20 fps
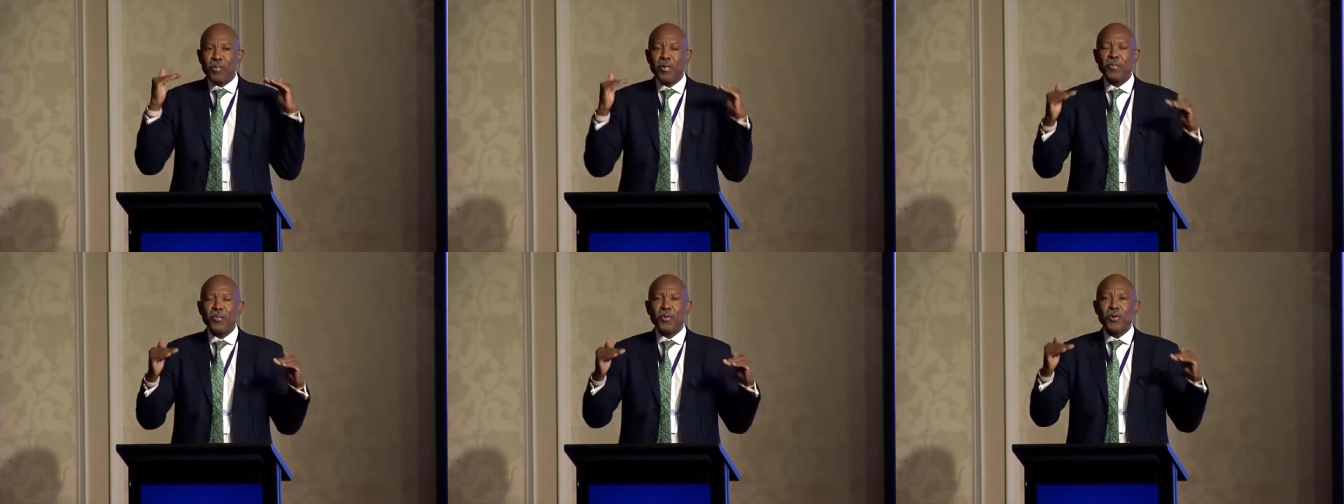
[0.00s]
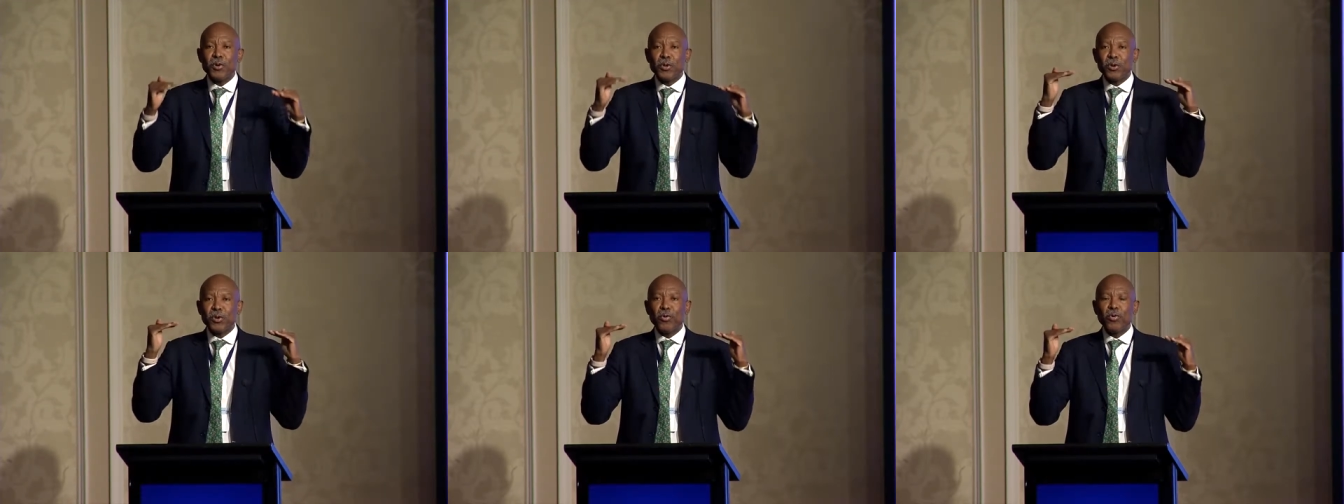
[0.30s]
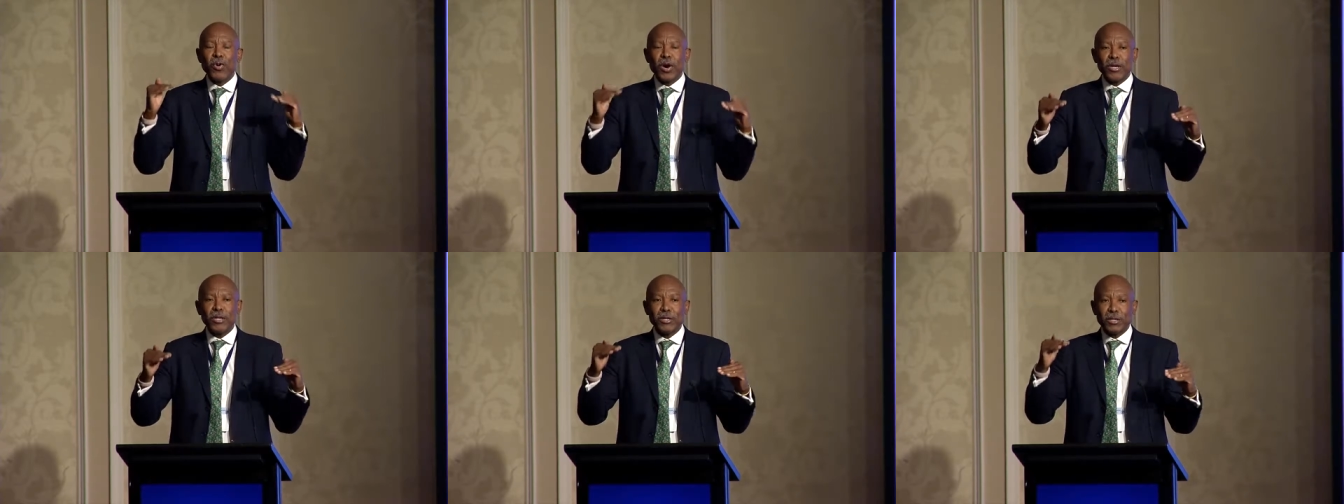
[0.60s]
people you
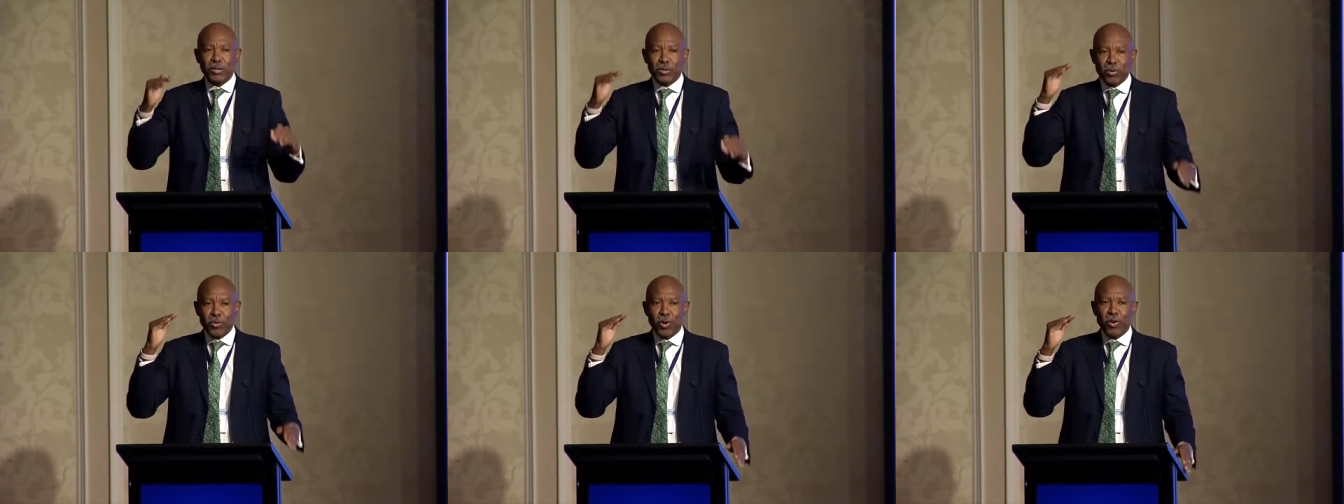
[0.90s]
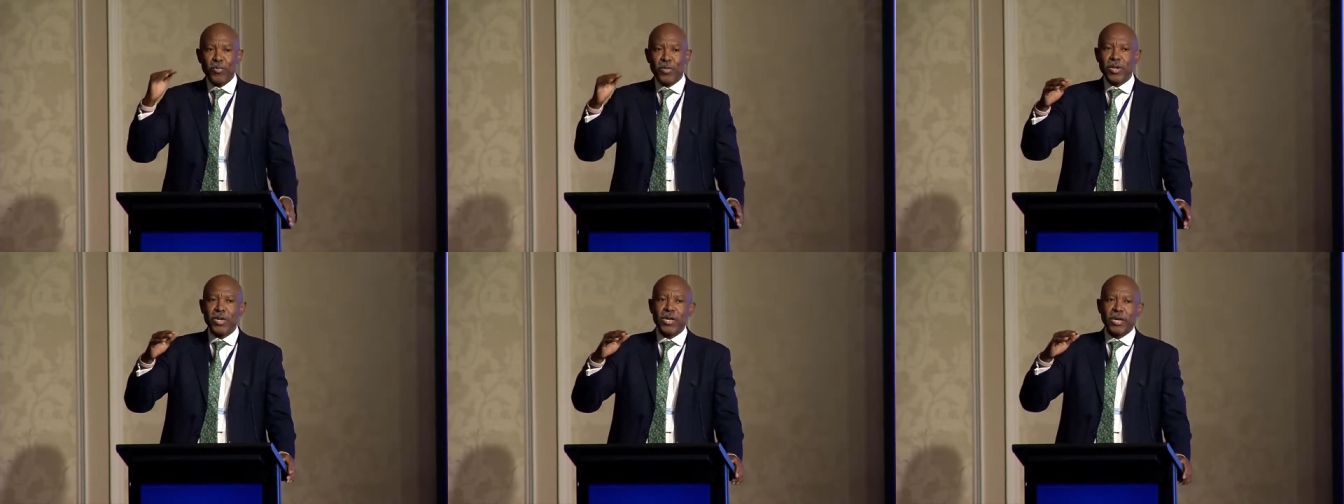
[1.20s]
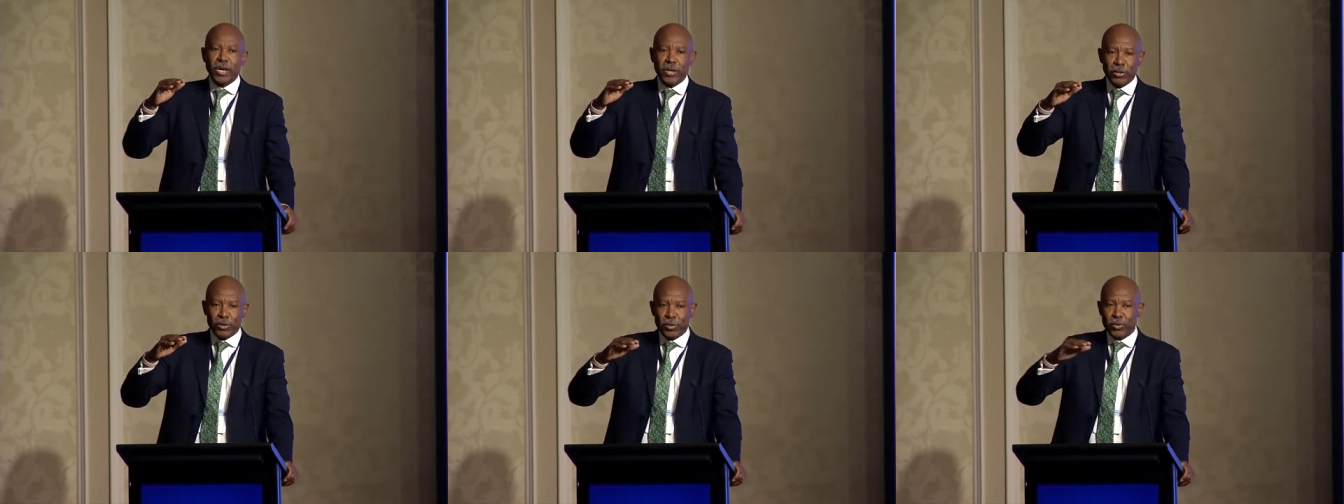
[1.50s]
want to
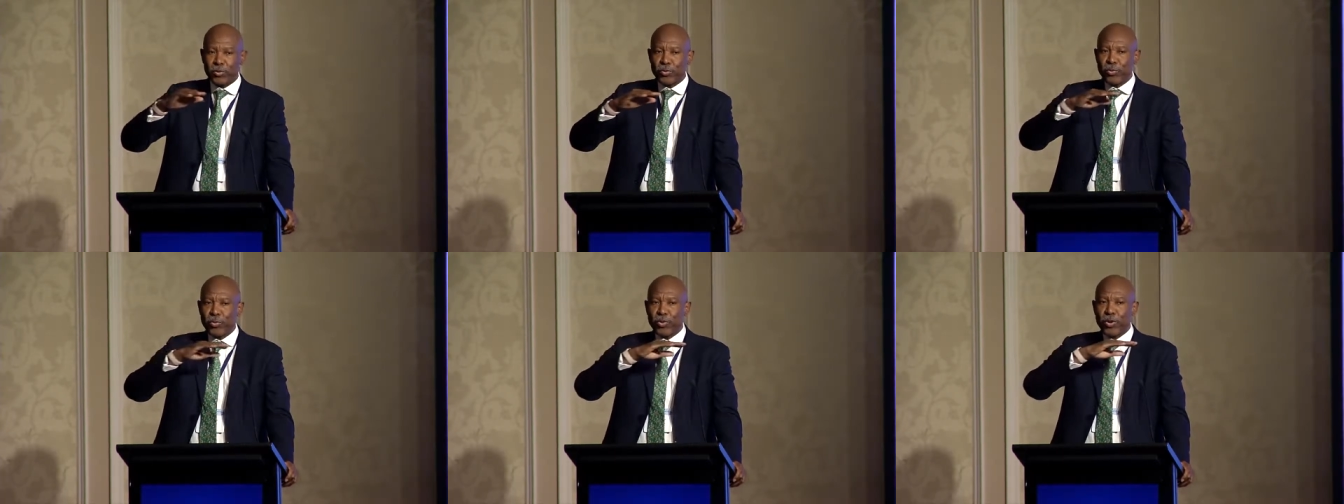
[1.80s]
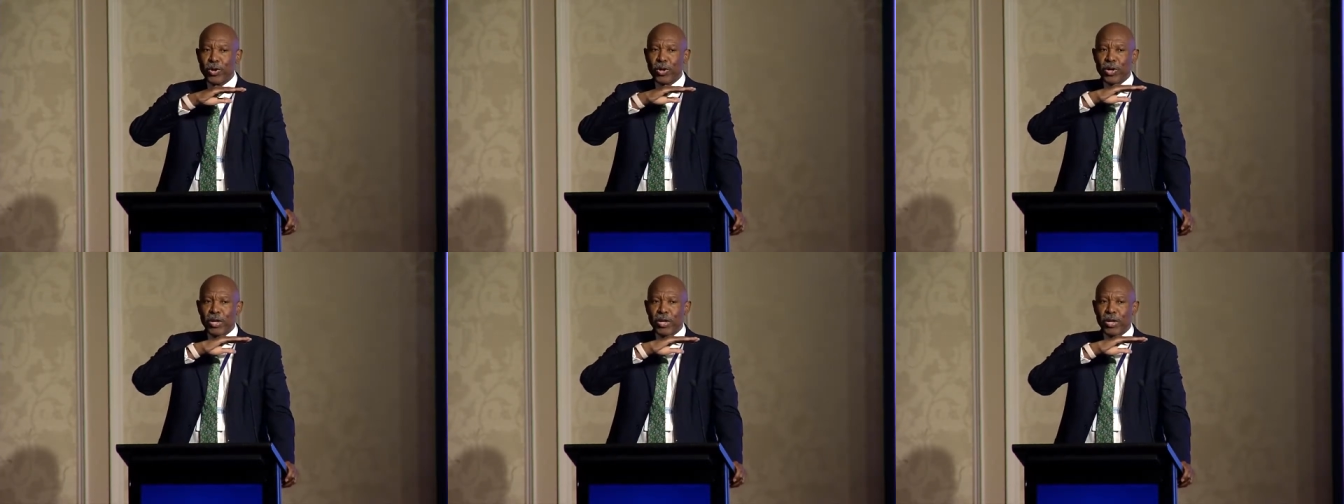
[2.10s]
communicate to,